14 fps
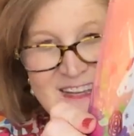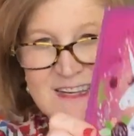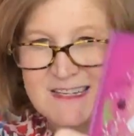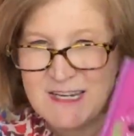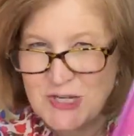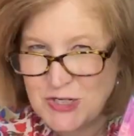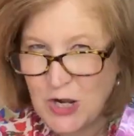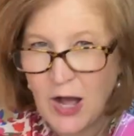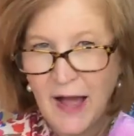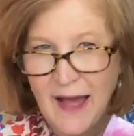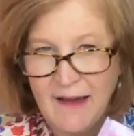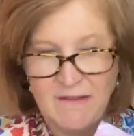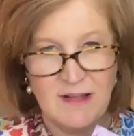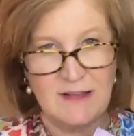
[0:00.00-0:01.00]
Did y'all
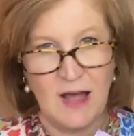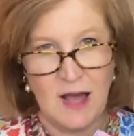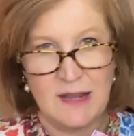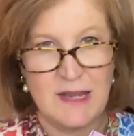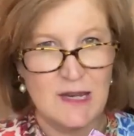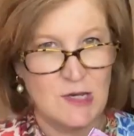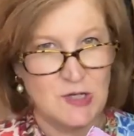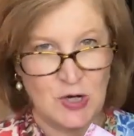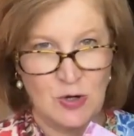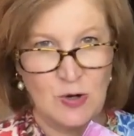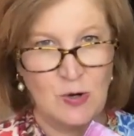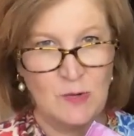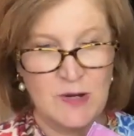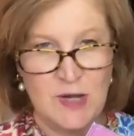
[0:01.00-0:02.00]
have a locking
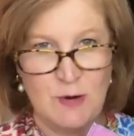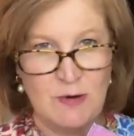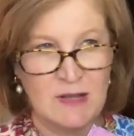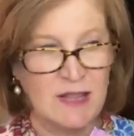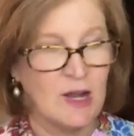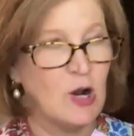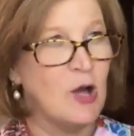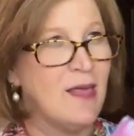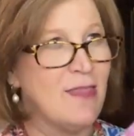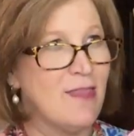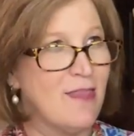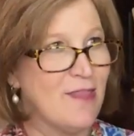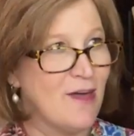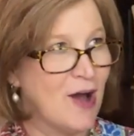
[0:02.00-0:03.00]
journal when you were little
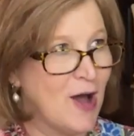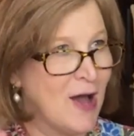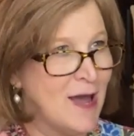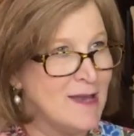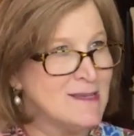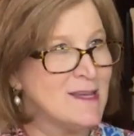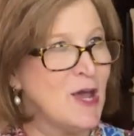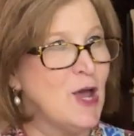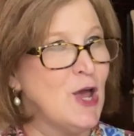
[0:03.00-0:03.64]
and thought